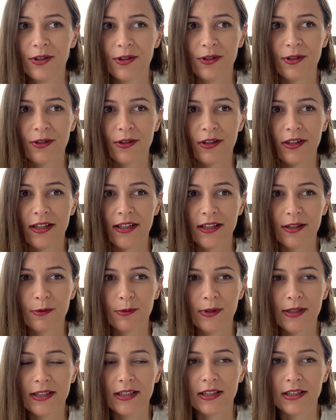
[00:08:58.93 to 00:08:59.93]
Or like
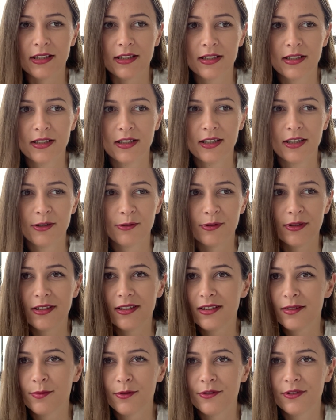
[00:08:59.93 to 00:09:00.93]
weddings
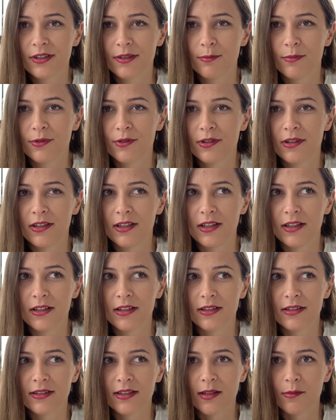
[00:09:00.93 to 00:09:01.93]
mostly
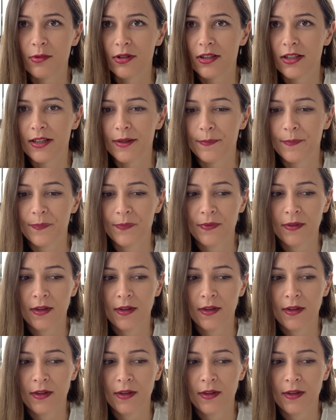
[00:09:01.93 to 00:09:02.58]
in the summertime.